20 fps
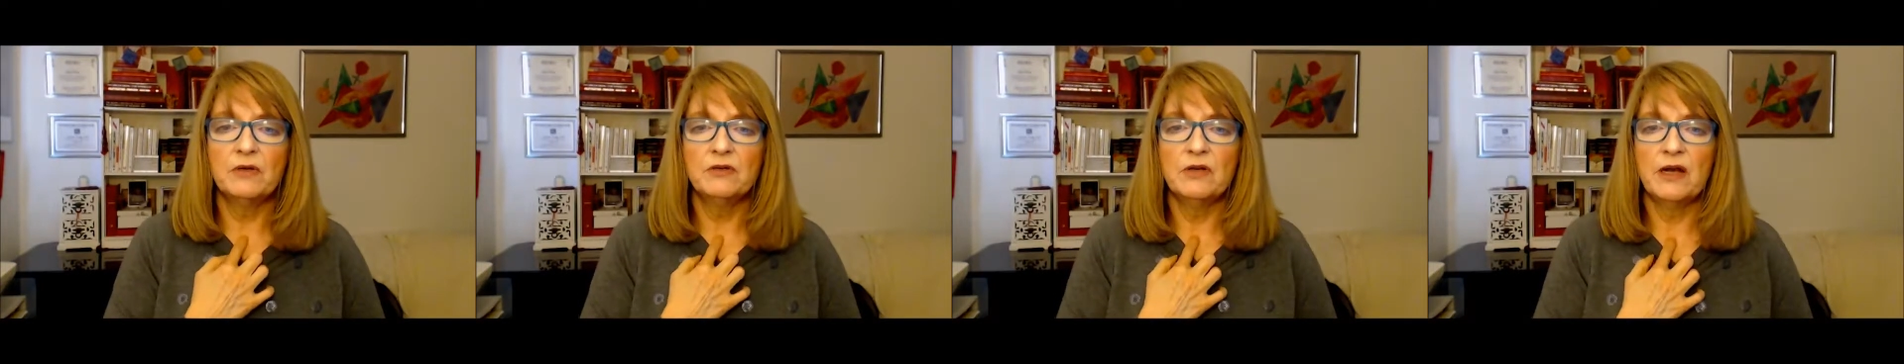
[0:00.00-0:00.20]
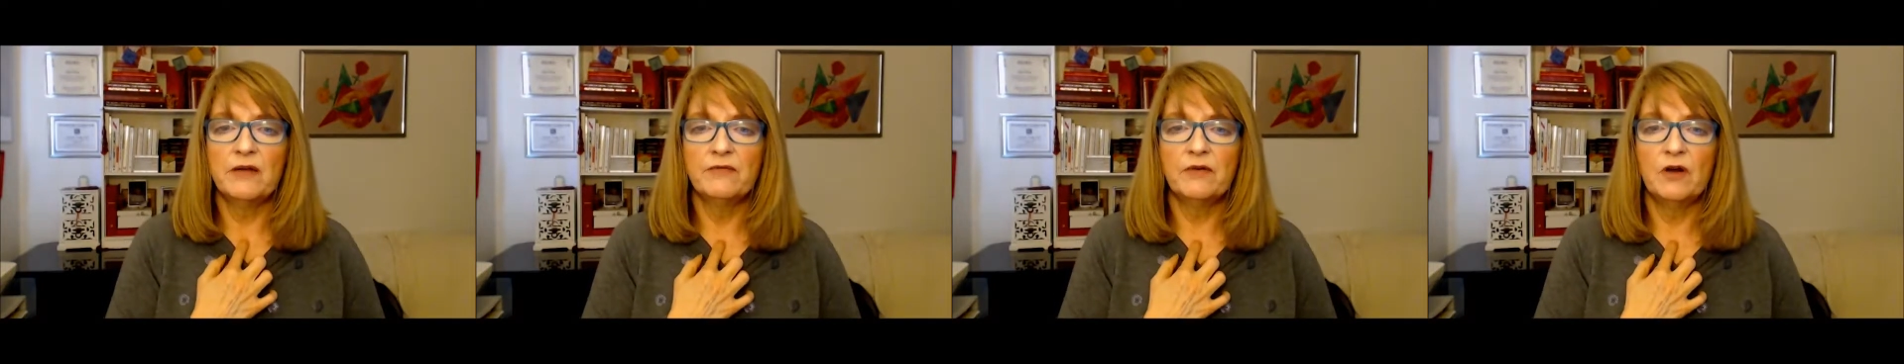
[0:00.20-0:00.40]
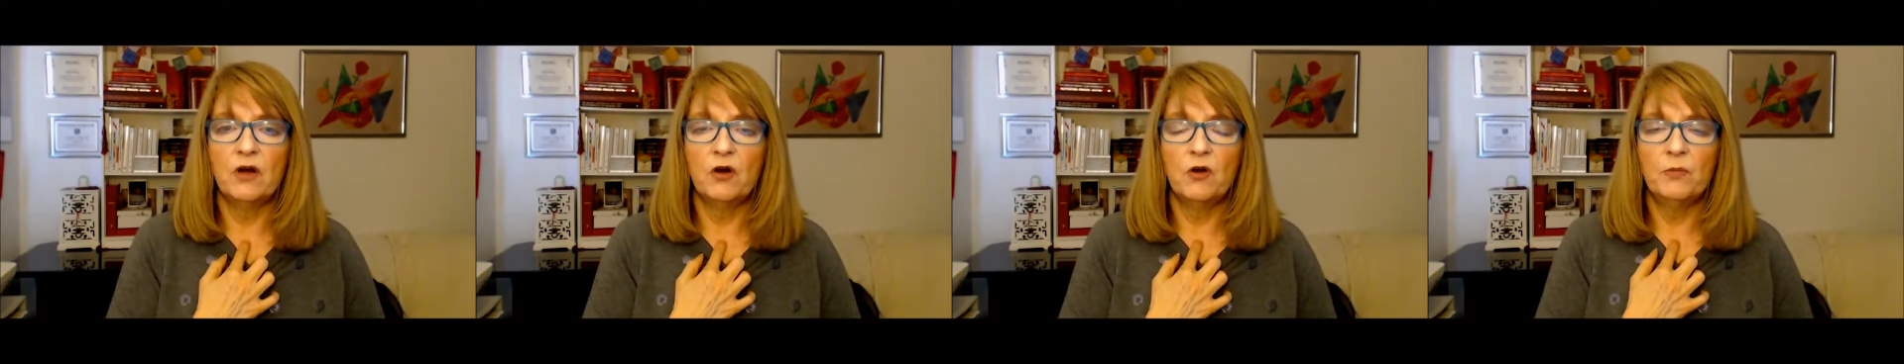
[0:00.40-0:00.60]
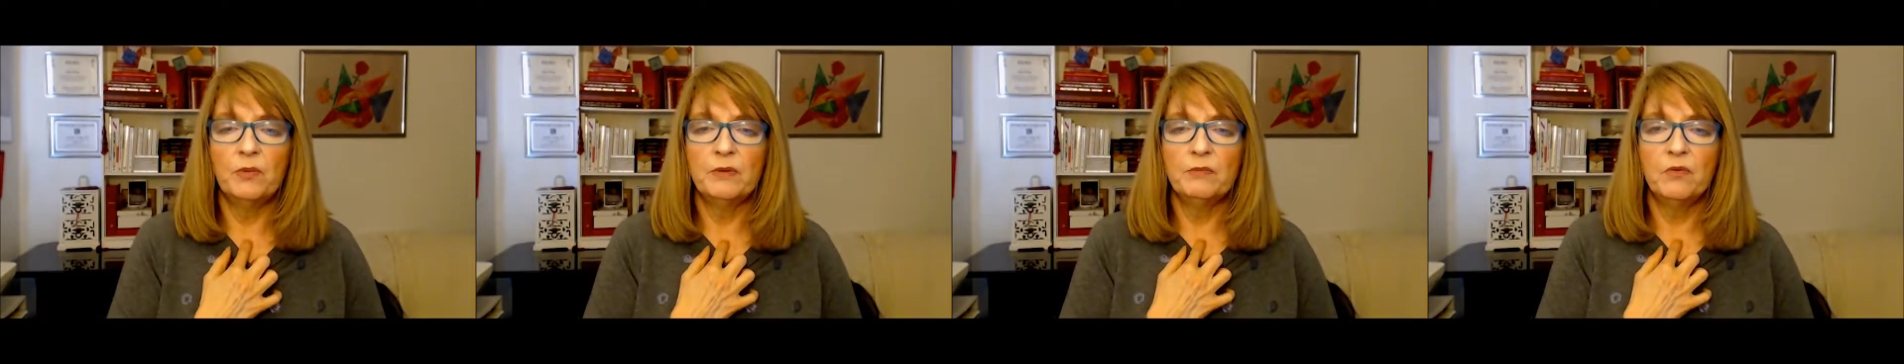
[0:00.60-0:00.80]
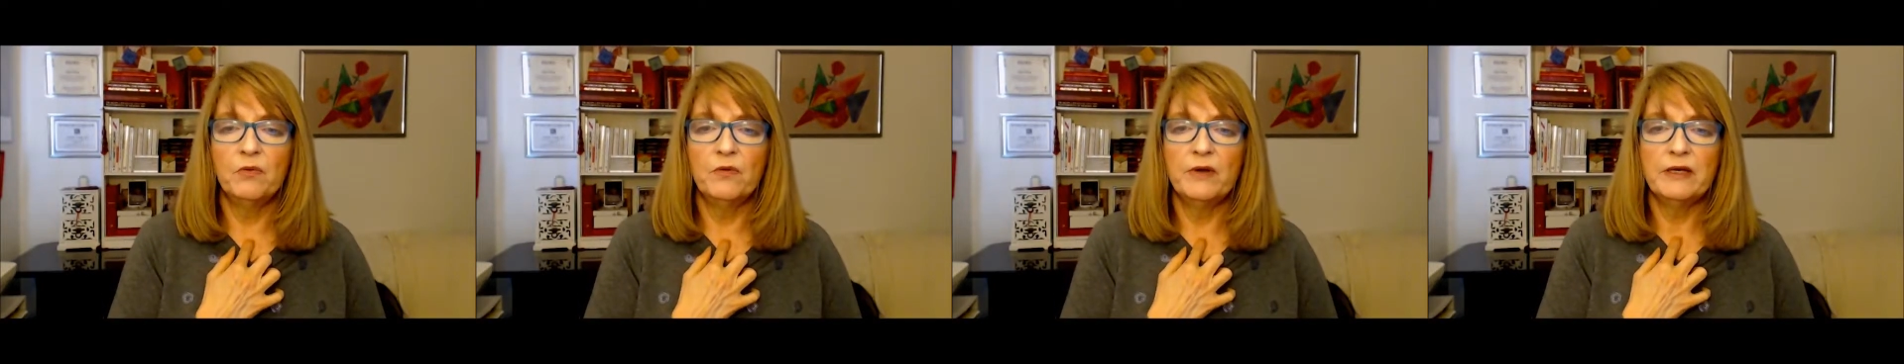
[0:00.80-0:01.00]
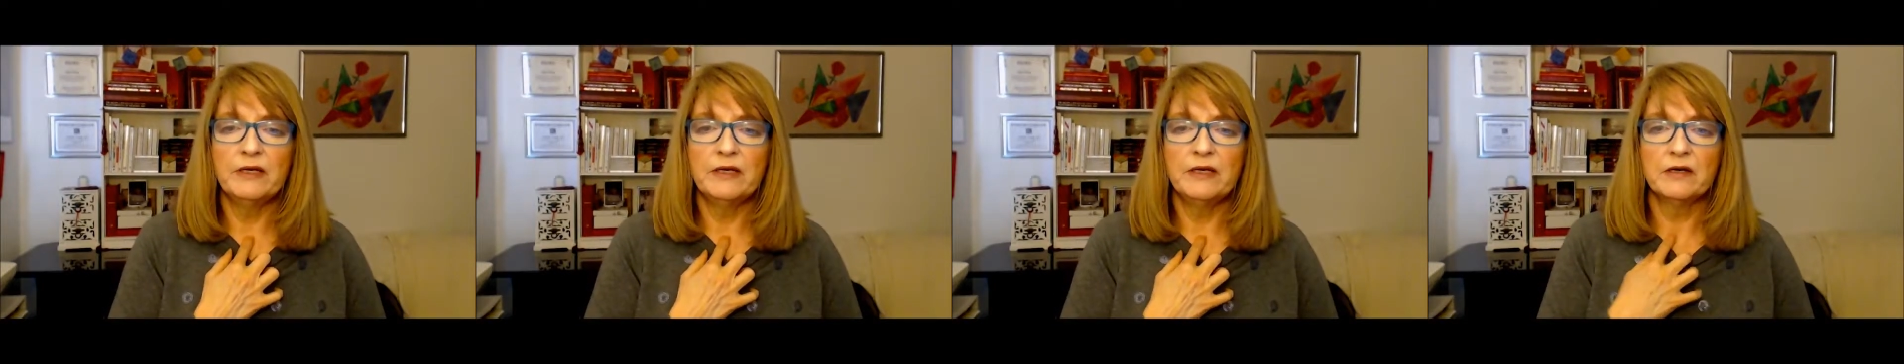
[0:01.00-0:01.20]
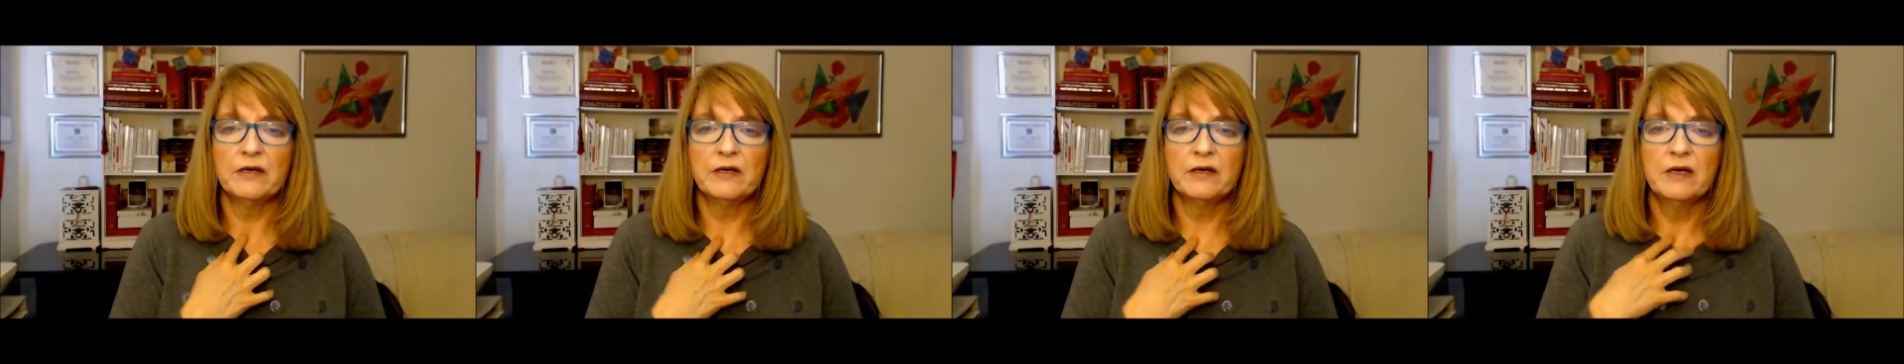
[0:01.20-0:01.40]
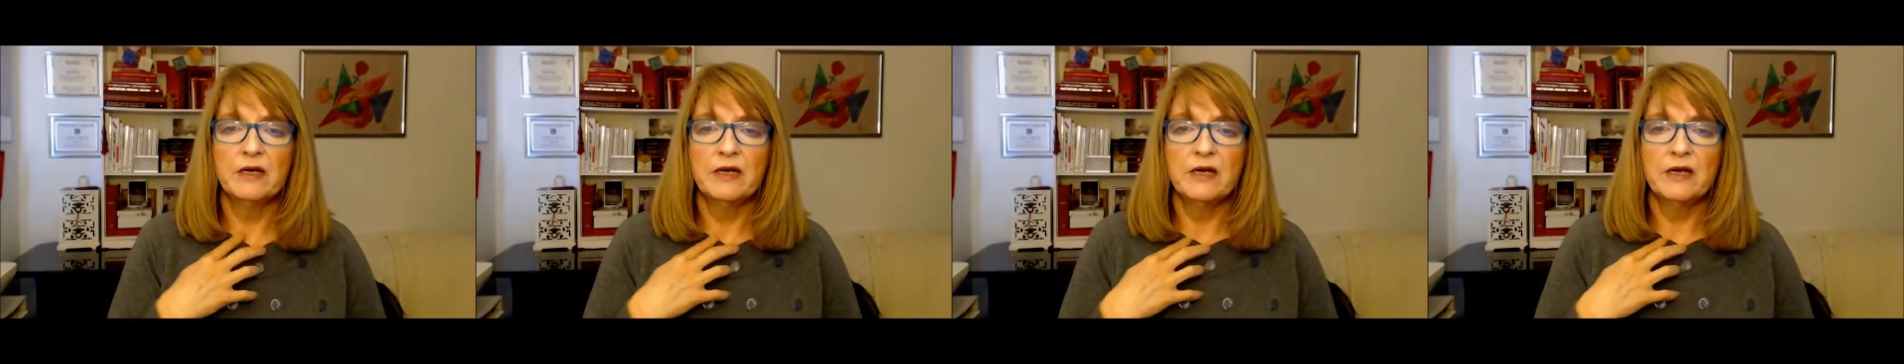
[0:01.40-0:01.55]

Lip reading: You have an open point here,